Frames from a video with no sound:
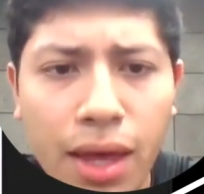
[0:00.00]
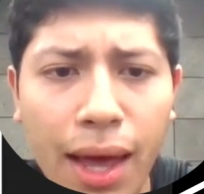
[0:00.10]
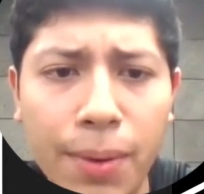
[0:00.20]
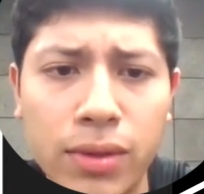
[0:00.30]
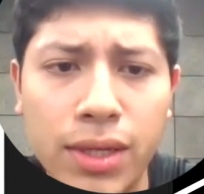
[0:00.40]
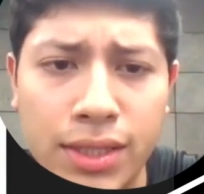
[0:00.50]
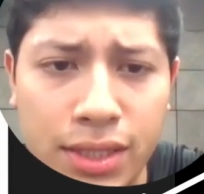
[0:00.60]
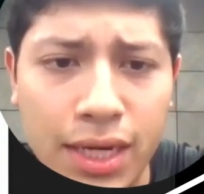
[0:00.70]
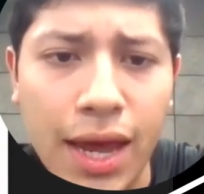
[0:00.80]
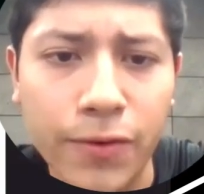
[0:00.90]
About this
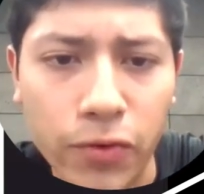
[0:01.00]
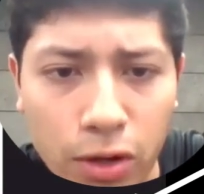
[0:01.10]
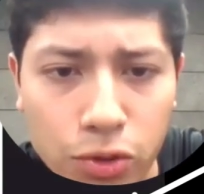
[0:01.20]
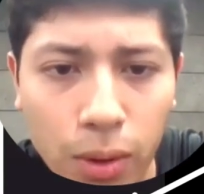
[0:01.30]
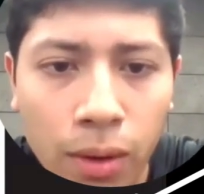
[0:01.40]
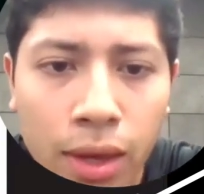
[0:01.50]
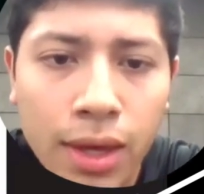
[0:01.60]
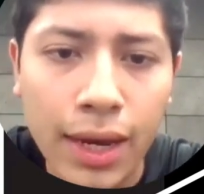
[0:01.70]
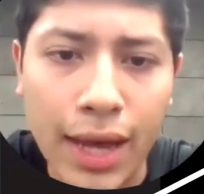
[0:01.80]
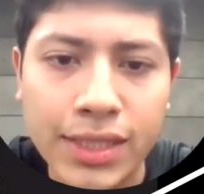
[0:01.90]
type of control,
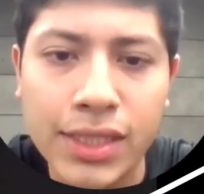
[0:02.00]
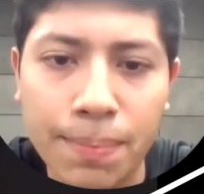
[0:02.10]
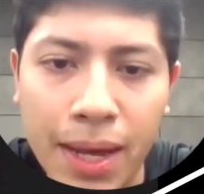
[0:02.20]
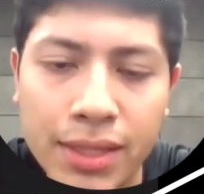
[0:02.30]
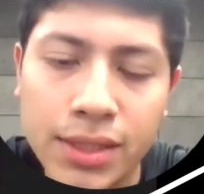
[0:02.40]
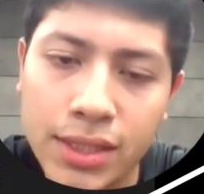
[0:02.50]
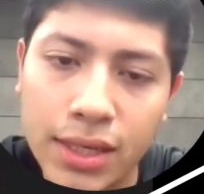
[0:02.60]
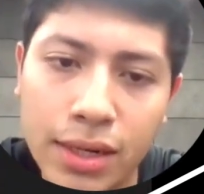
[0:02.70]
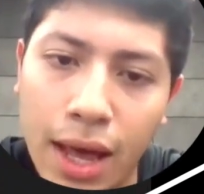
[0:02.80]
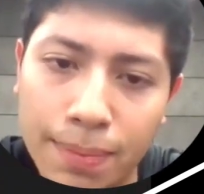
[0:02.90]
it has disadvantages
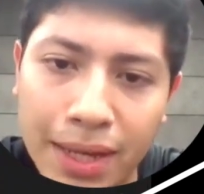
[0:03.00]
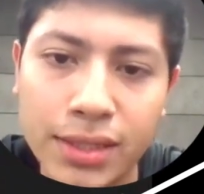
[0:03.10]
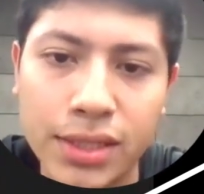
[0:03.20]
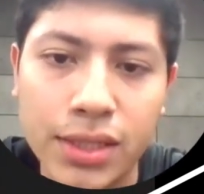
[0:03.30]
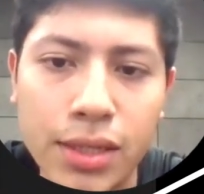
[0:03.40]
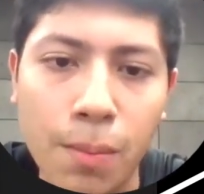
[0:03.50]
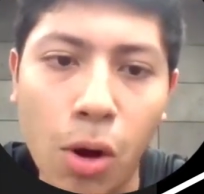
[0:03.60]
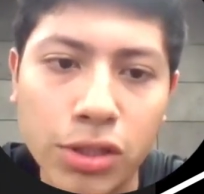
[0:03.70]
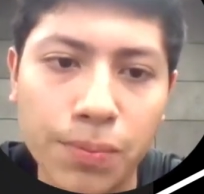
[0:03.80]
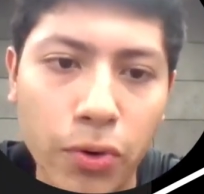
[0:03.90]
and advantages. The
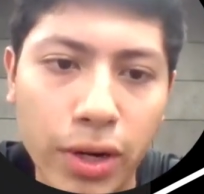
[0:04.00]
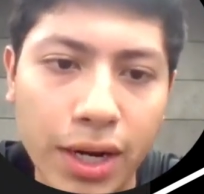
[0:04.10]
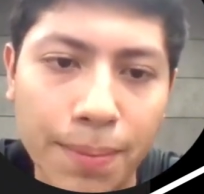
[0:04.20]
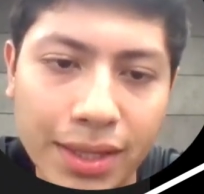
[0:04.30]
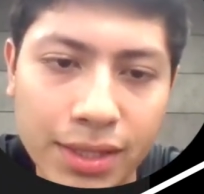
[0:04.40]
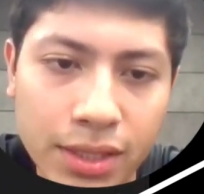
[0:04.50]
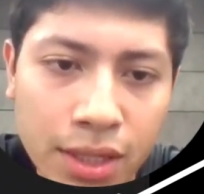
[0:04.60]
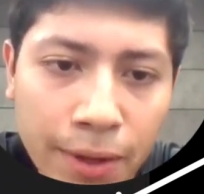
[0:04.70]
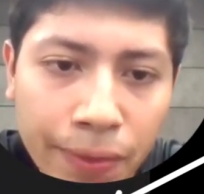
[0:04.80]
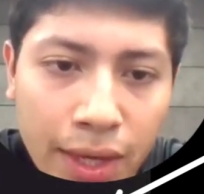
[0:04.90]
most important advantage
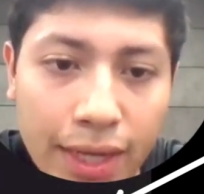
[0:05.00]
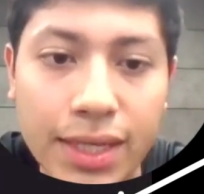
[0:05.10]
is